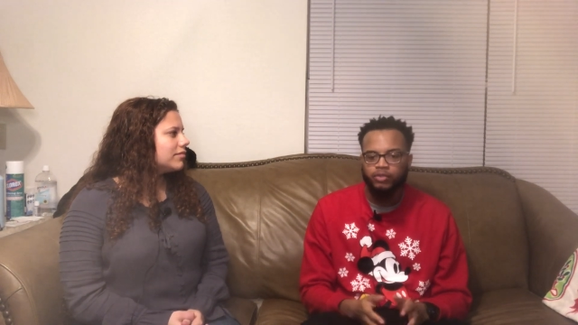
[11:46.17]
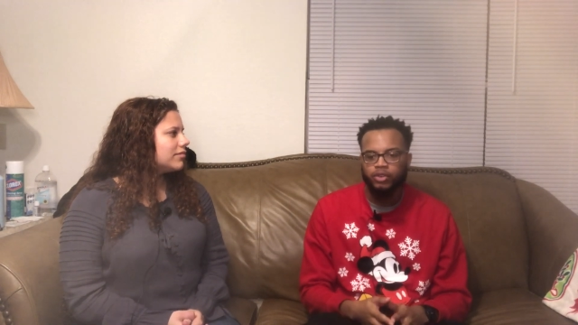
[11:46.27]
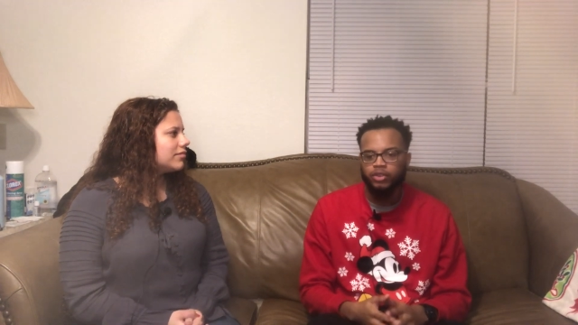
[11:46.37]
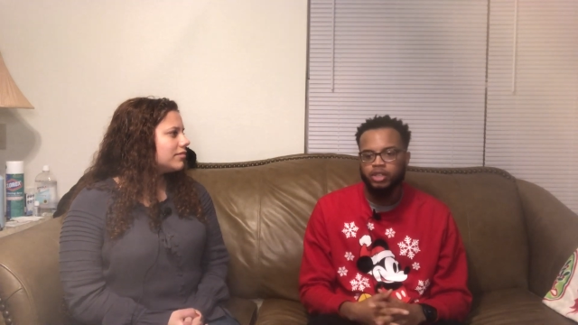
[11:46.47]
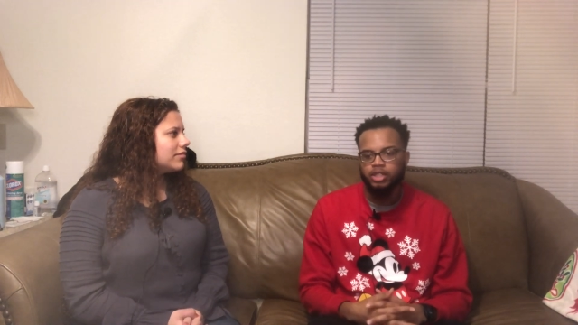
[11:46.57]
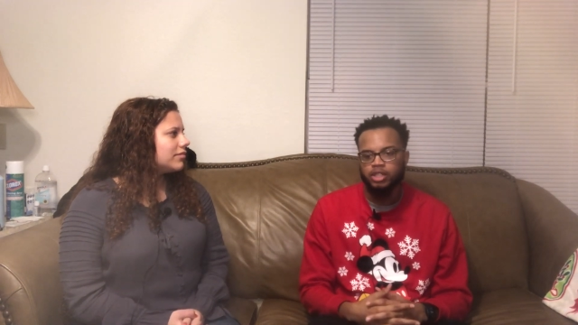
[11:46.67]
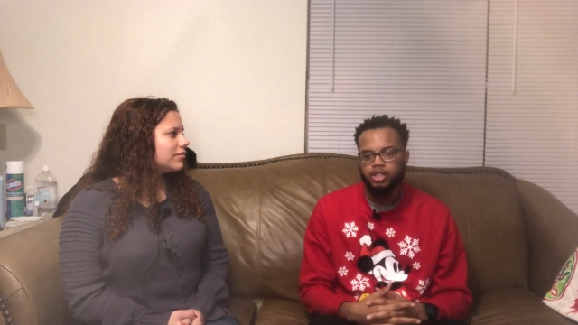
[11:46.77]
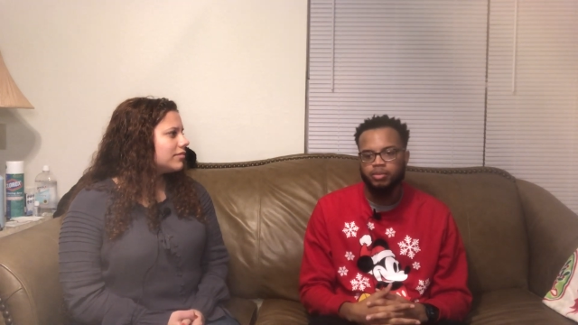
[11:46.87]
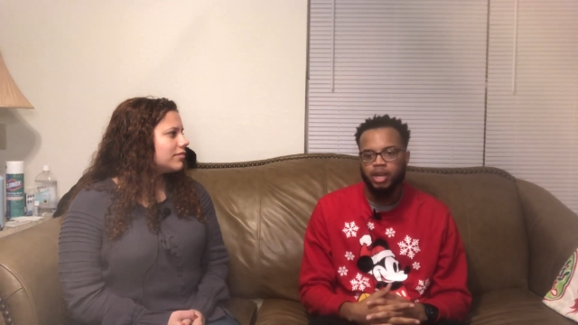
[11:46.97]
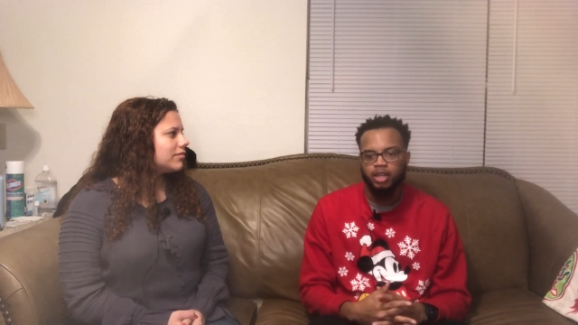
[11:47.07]
Speaker 1: the
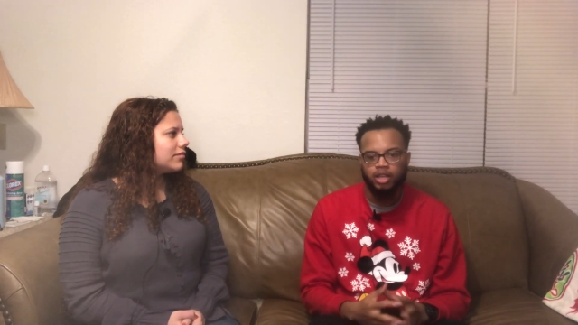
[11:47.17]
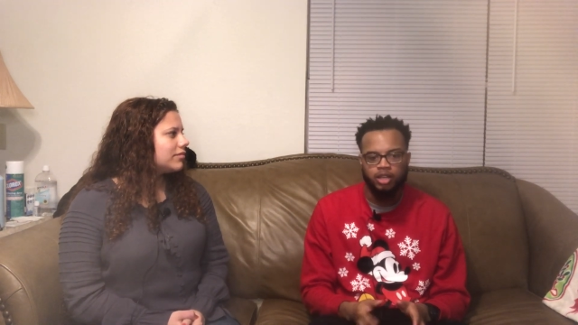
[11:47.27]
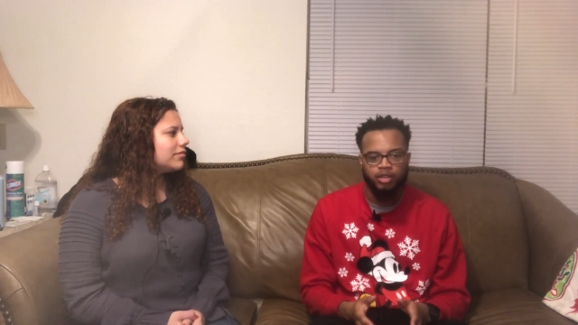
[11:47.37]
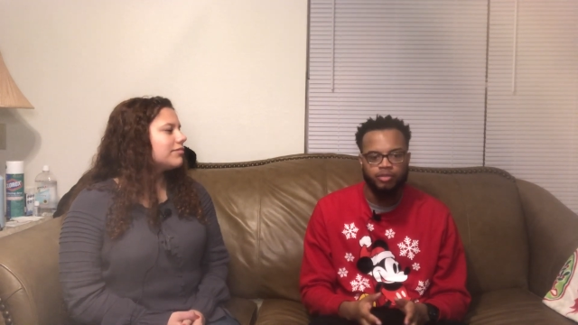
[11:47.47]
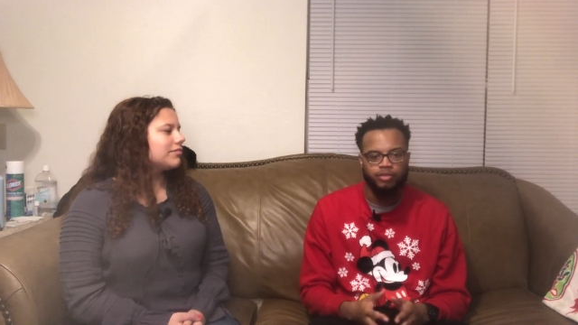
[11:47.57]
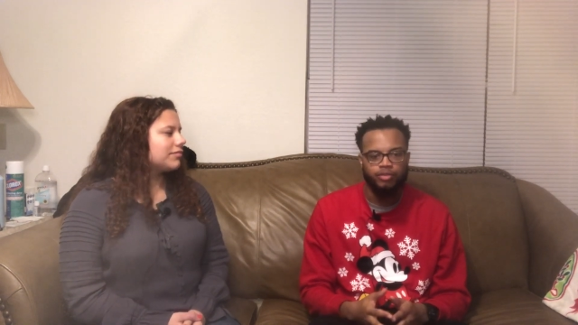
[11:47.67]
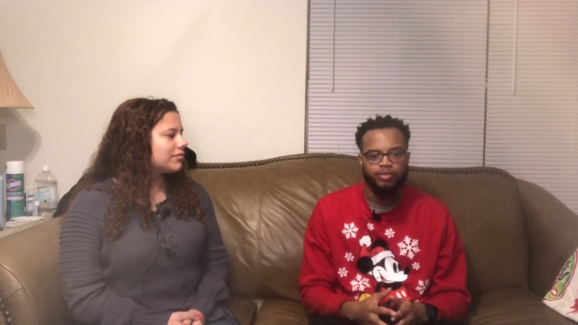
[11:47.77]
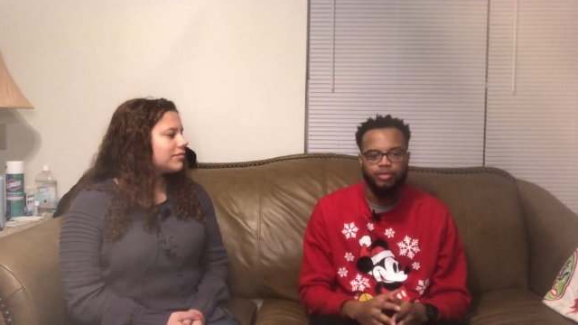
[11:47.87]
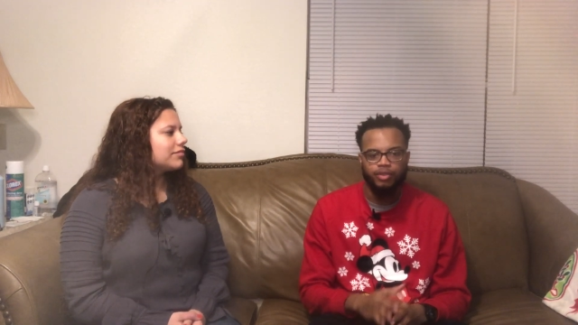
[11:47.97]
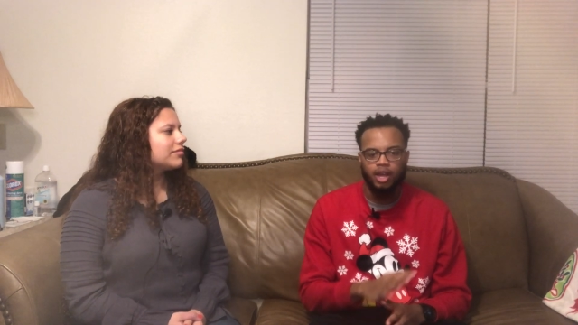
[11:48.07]
criticism. I love,
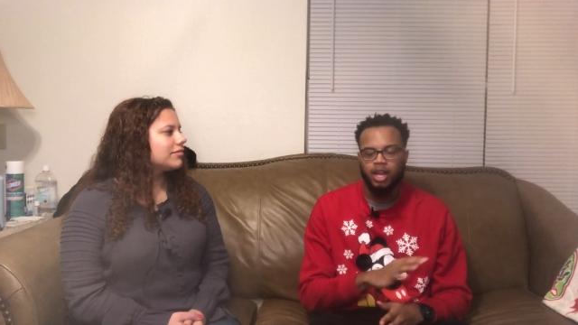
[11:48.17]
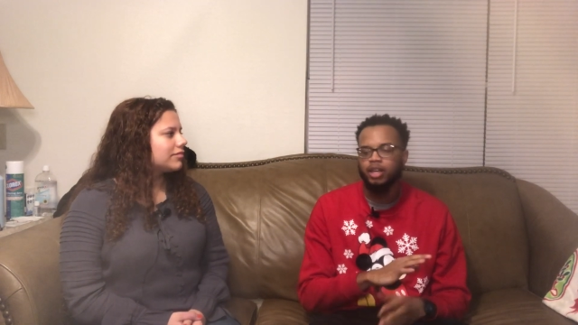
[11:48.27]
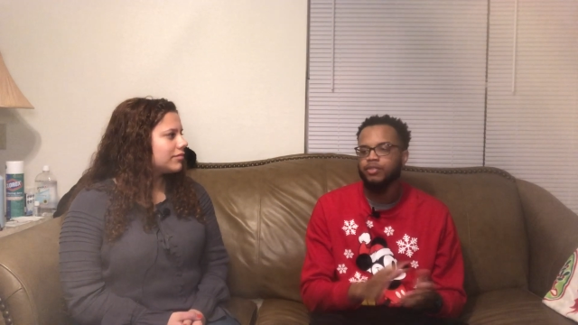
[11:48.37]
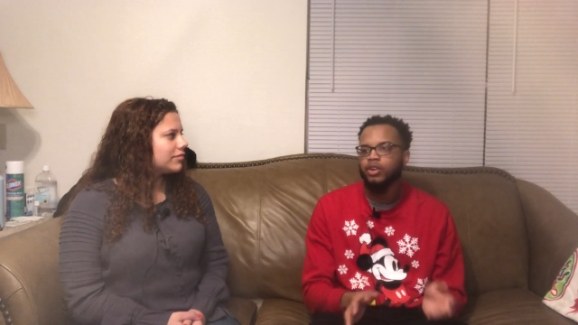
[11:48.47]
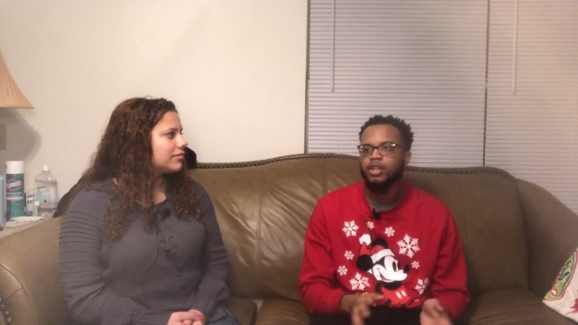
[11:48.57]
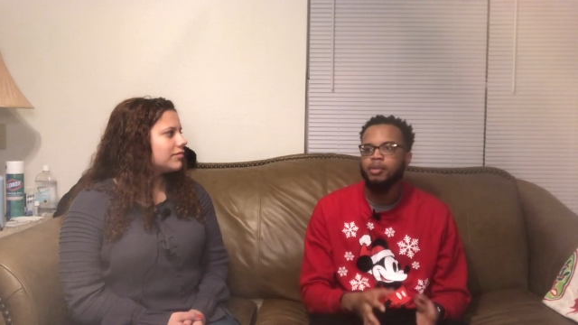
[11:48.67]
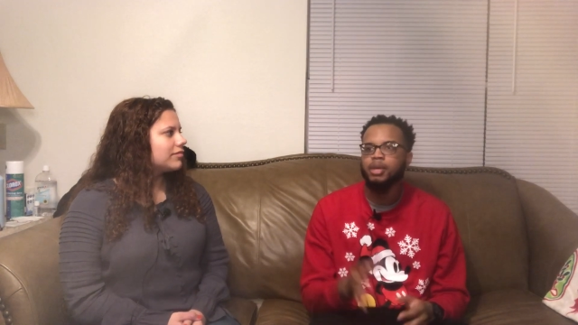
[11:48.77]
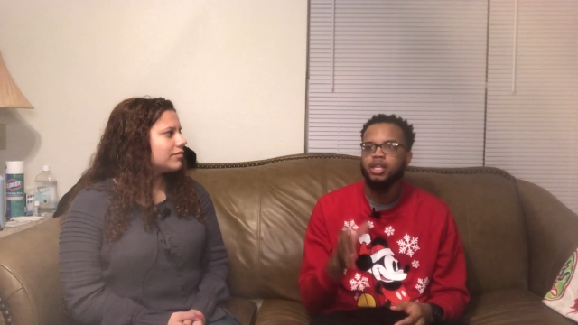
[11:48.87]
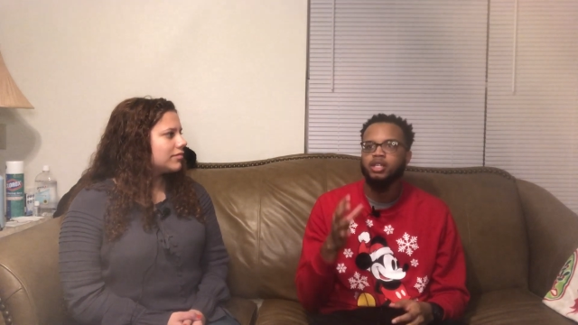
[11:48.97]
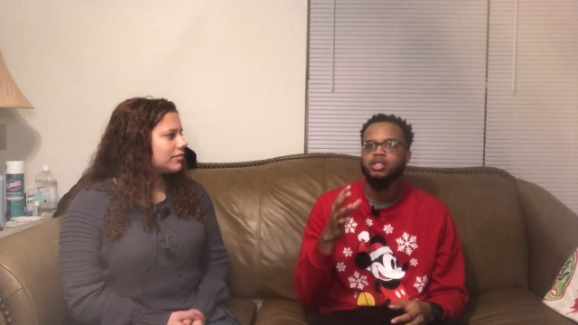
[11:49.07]
I love all that
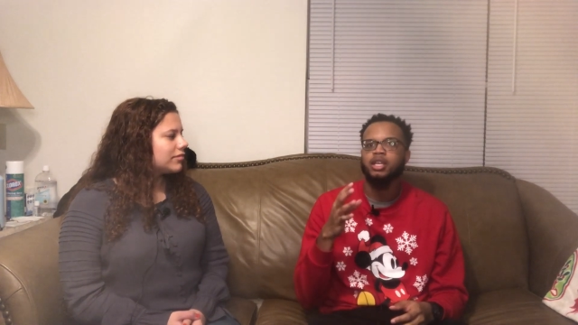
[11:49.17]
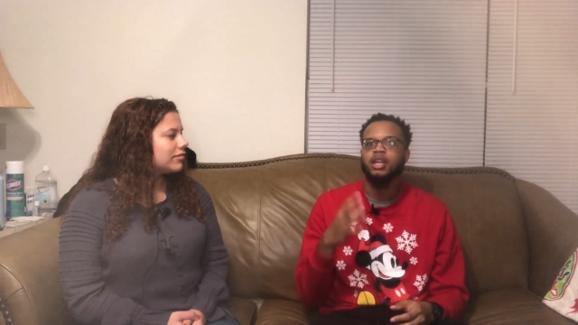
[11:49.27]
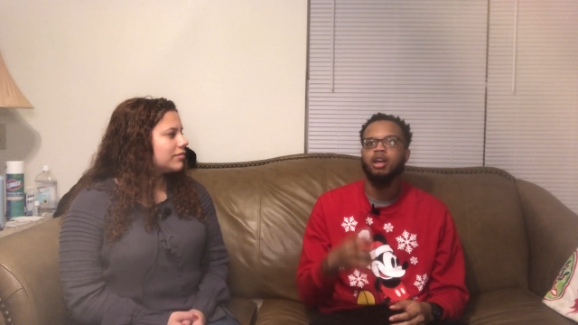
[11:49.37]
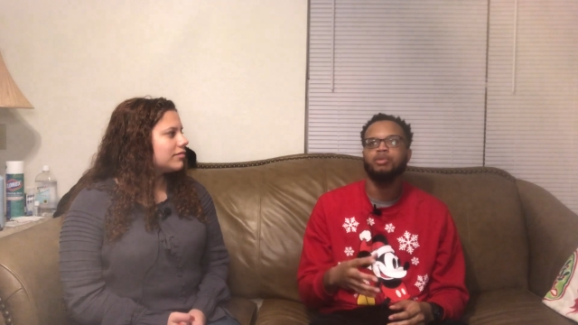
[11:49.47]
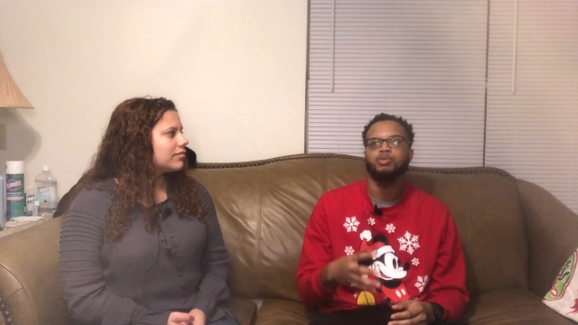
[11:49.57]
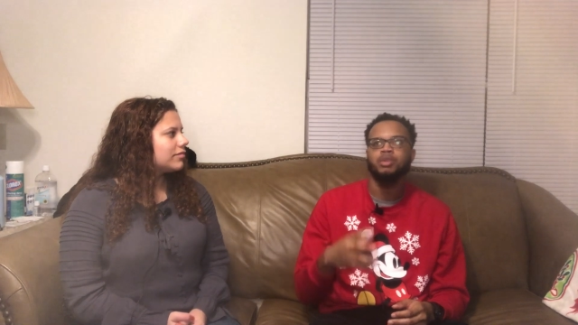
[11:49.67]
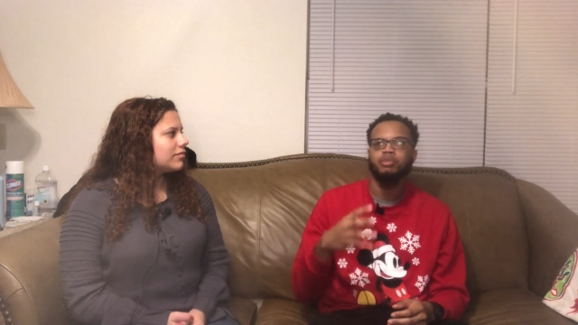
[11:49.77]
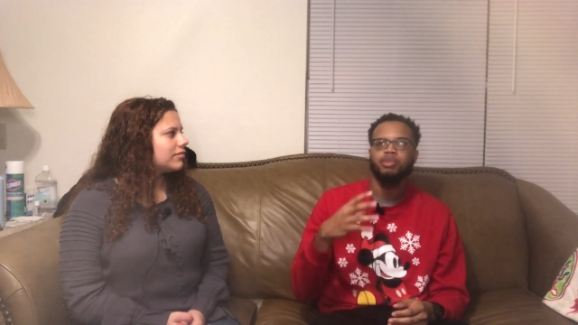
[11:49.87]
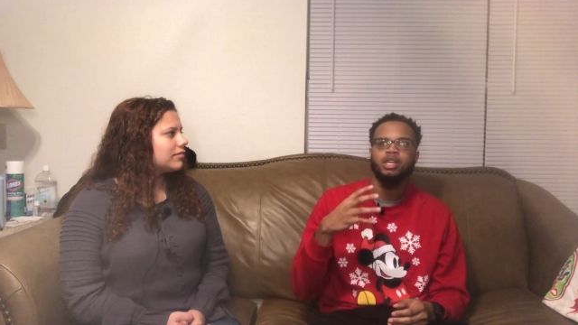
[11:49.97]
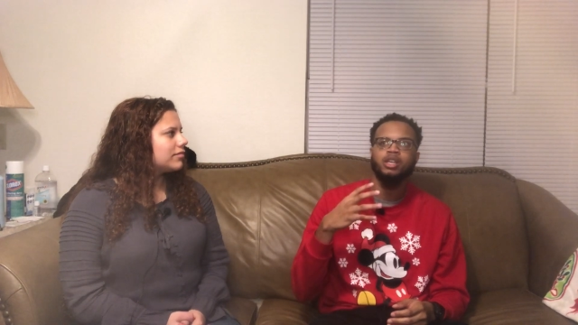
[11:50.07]
because it helps me
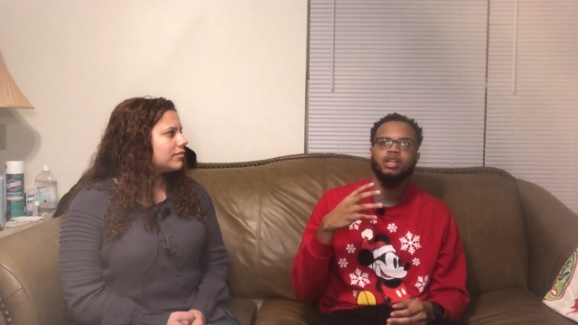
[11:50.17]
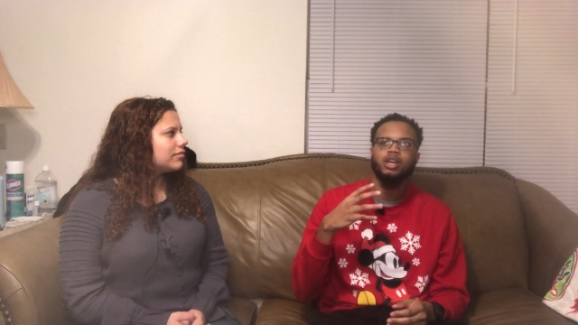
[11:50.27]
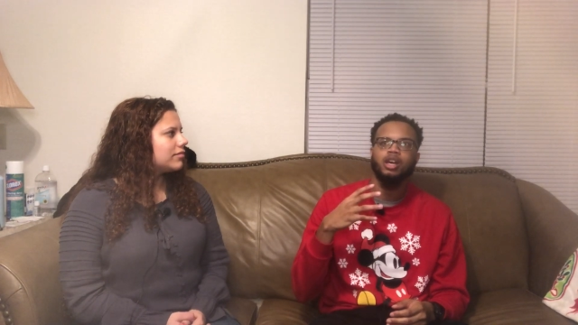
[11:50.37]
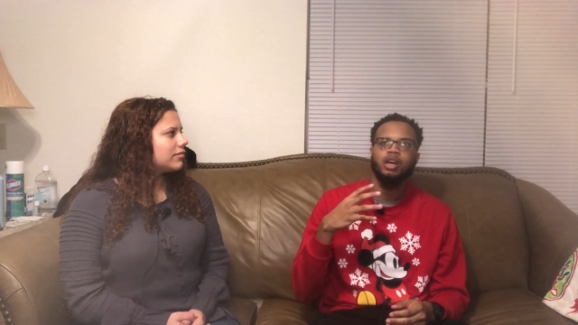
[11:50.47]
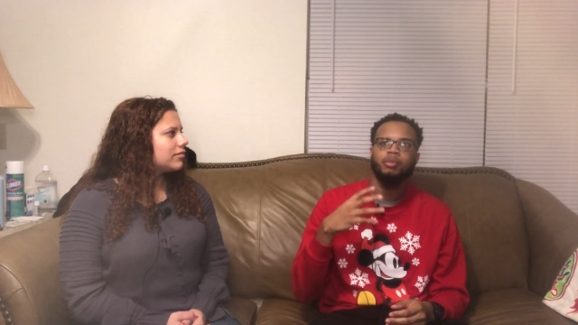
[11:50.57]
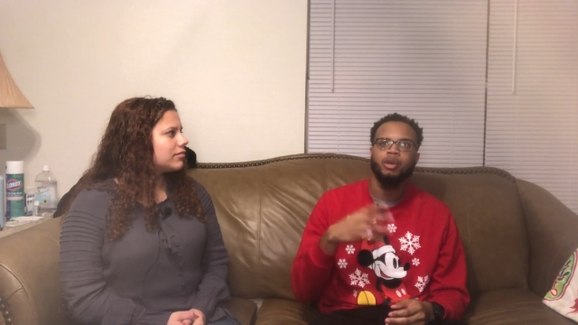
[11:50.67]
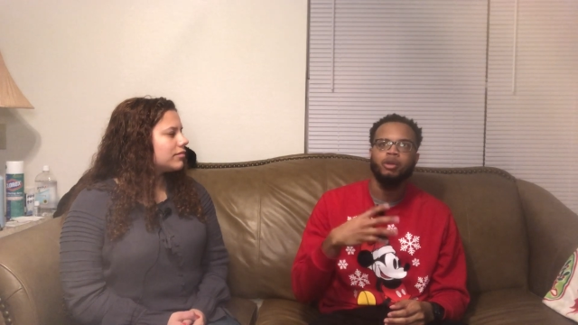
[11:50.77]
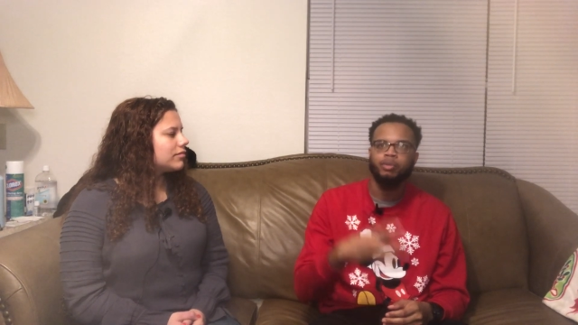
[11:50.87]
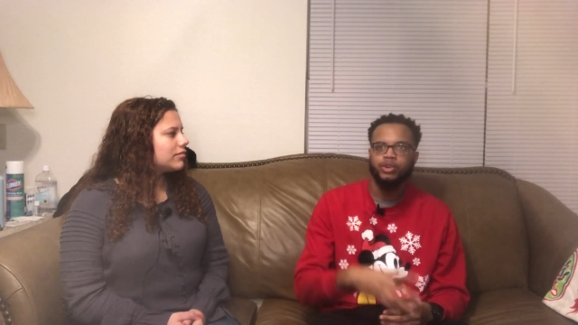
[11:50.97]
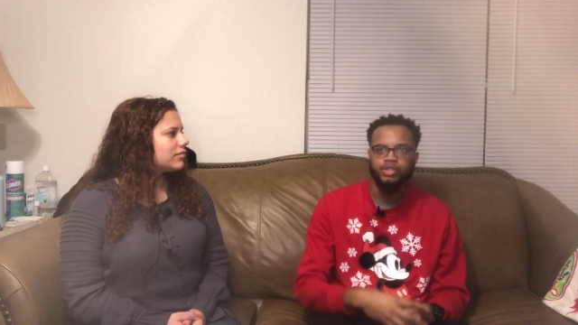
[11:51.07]
be a better
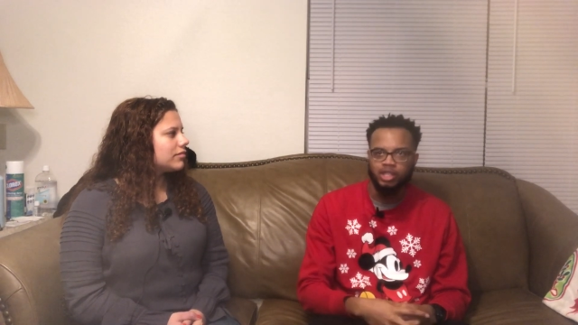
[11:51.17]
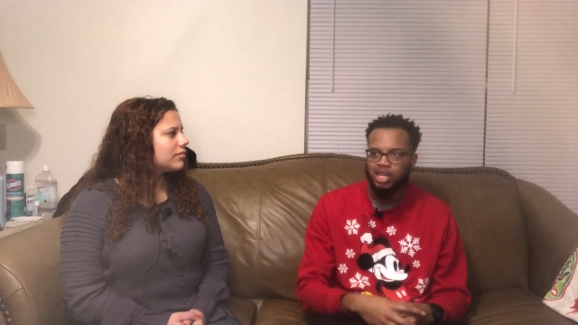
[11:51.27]
person.